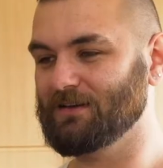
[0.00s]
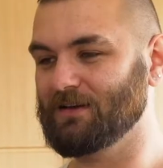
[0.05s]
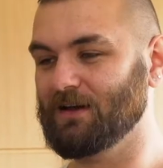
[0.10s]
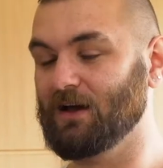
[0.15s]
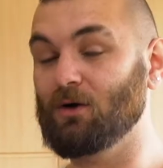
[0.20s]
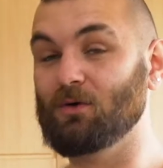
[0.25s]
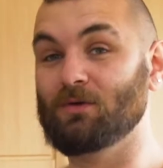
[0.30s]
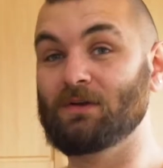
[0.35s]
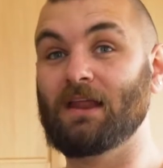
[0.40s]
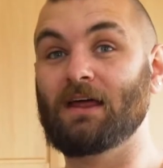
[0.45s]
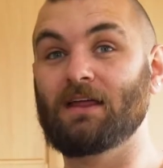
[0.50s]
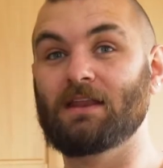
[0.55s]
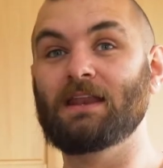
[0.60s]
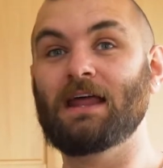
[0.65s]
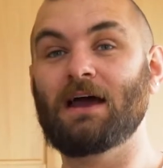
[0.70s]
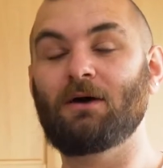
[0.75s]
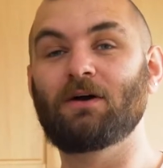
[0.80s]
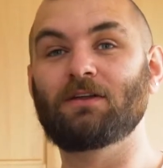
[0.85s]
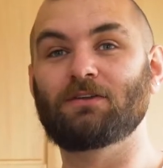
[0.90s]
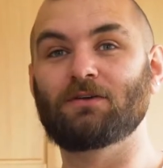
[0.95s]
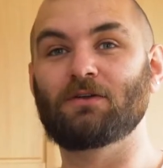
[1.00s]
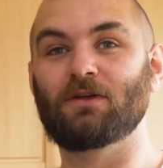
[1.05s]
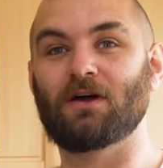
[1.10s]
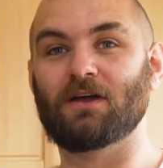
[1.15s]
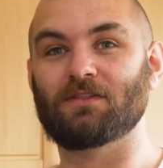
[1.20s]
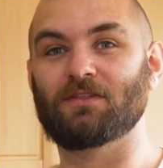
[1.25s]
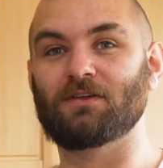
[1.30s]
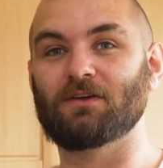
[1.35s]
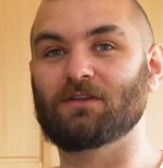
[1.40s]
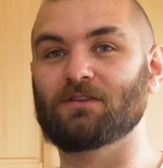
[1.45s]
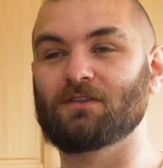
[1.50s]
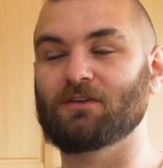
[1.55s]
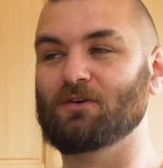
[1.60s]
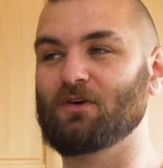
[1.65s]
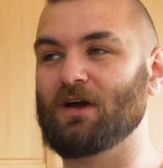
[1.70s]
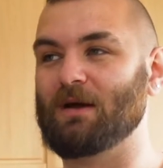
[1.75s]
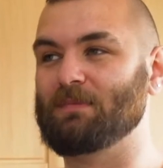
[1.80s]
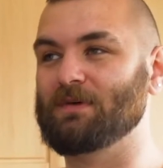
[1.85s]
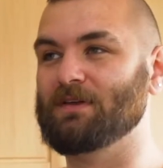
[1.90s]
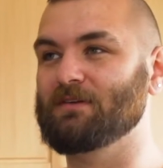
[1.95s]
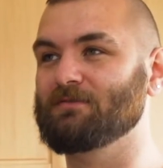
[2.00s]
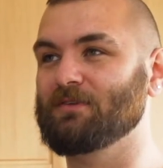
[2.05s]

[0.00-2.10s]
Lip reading: Oh, now I do like the crappy